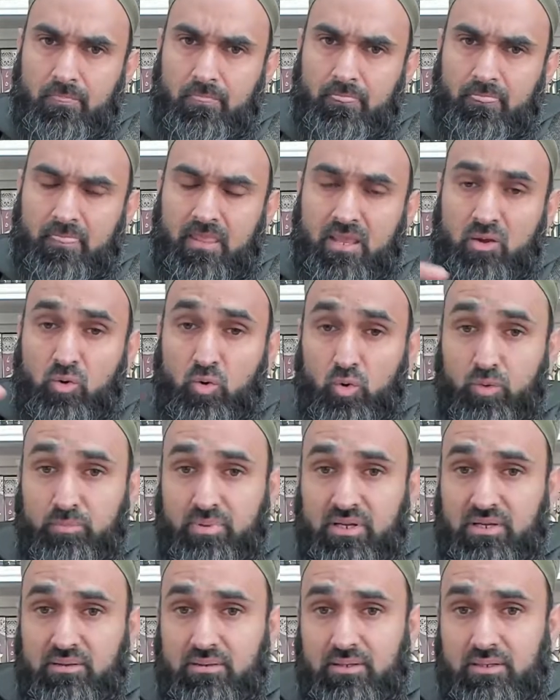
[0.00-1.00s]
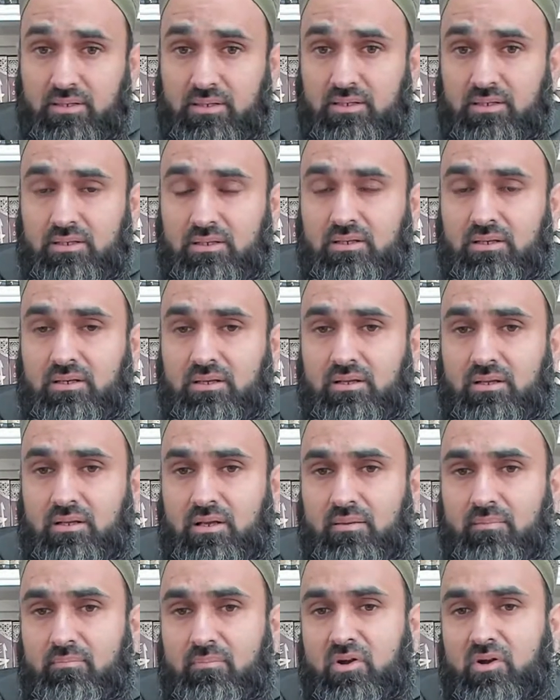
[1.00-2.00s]
It could be,
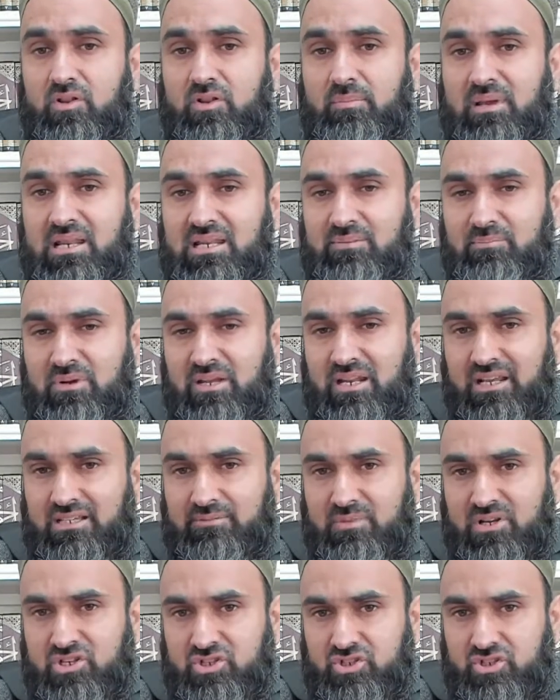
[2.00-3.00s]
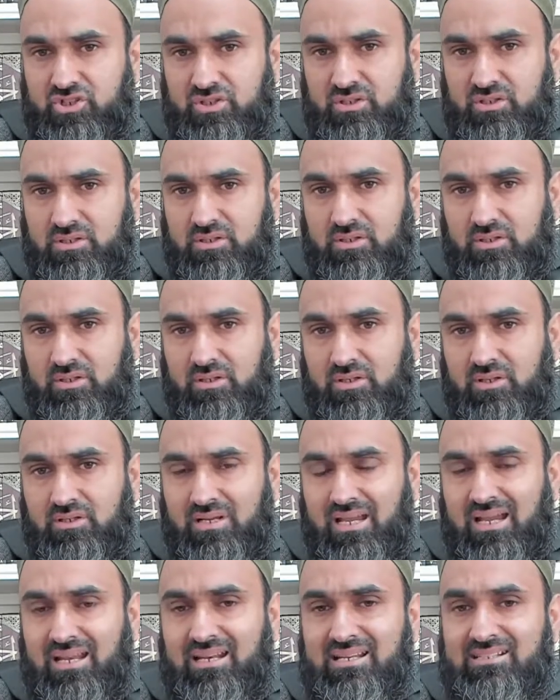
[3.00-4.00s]
one of the many meanings mentioned, that
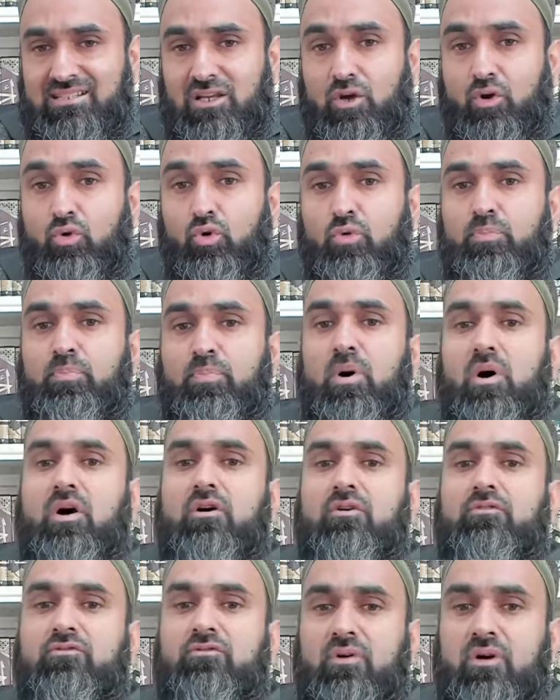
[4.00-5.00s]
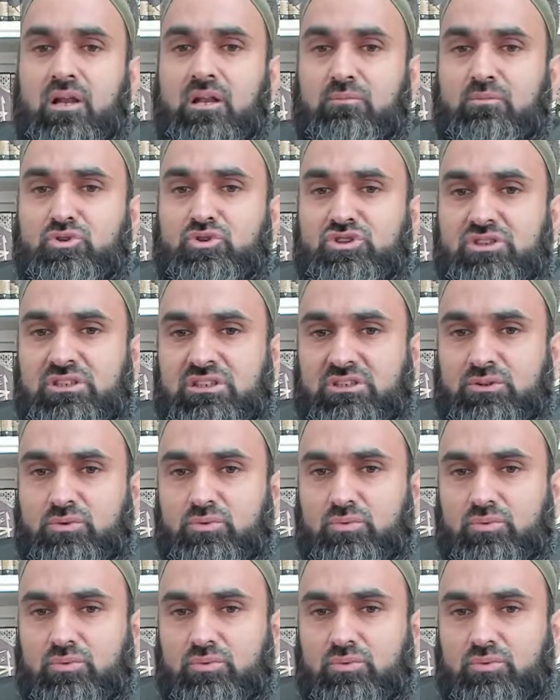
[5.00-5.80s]
it is a group of al-mushrikun,